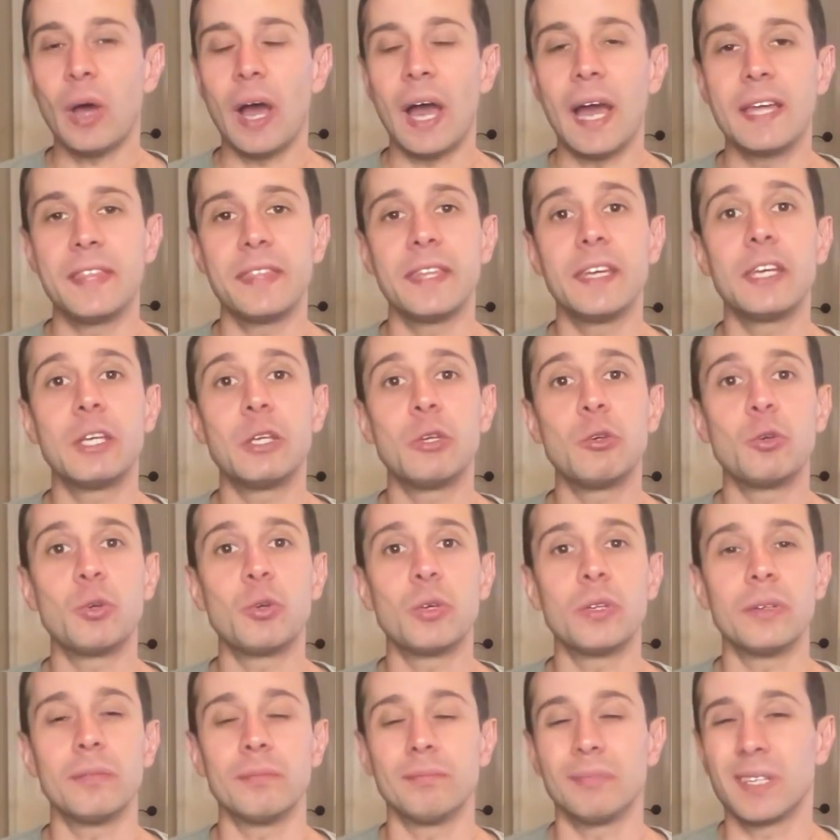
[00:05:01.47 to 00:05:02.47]
I think you
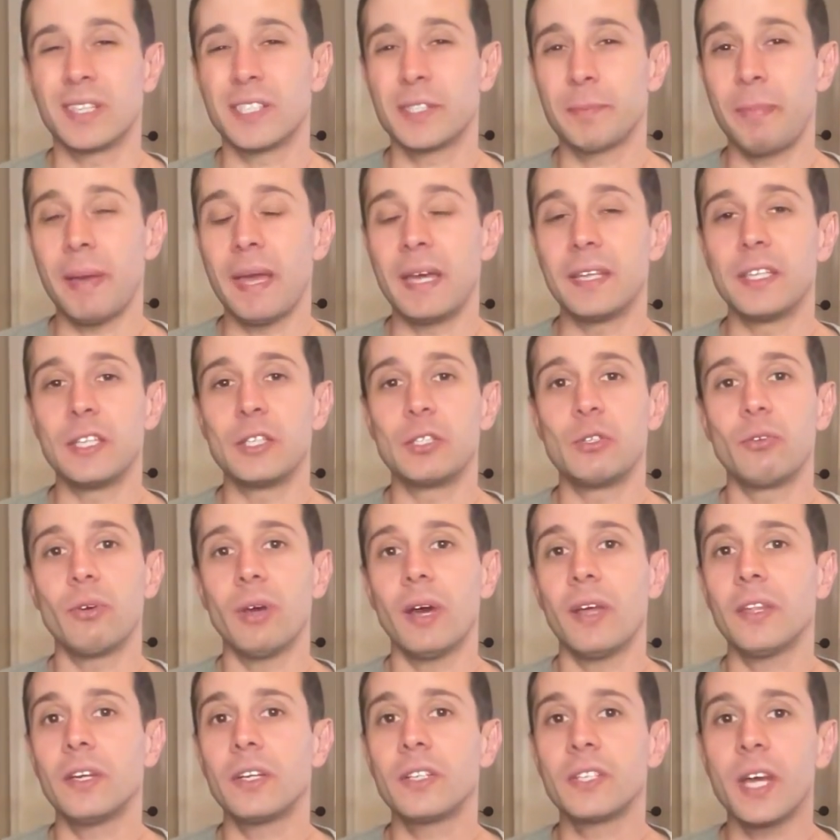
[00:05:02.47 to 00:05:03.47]
can expand into
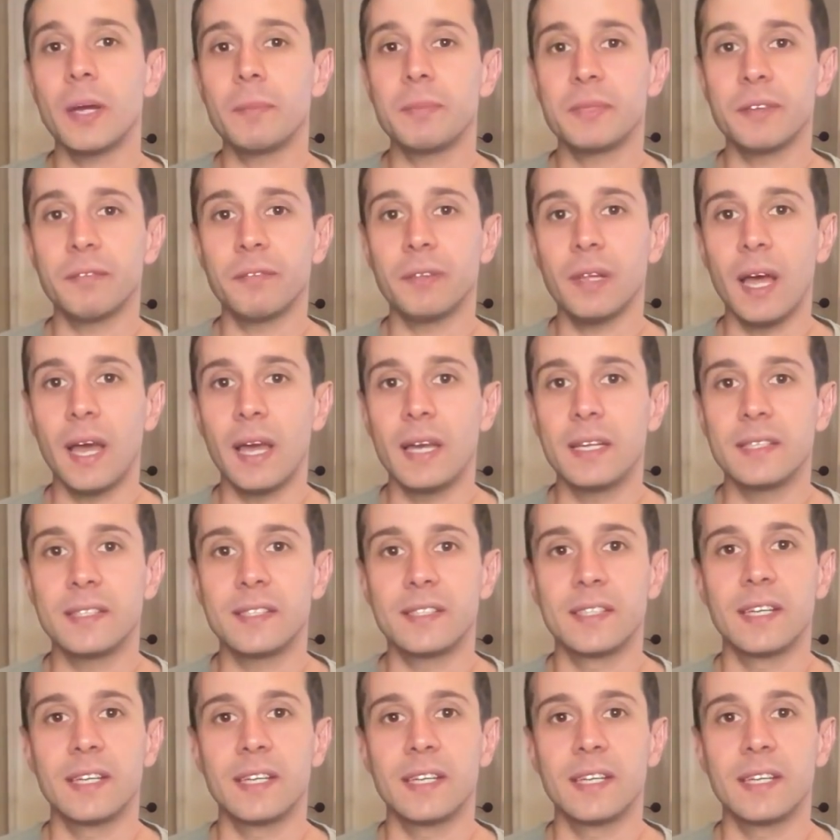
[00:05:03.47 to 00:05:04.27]
other types of lights.